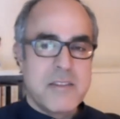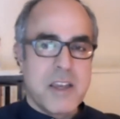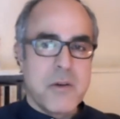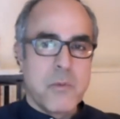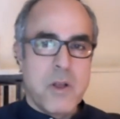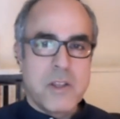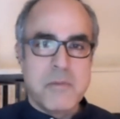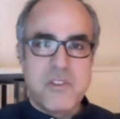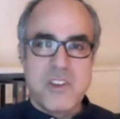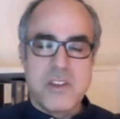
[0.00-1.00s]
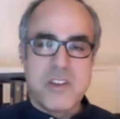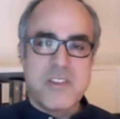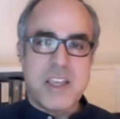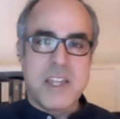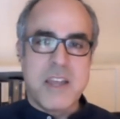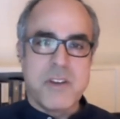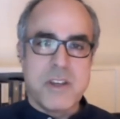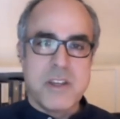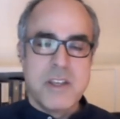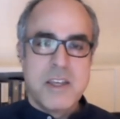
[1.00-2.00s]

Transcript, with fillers: uh, welcome to the second ever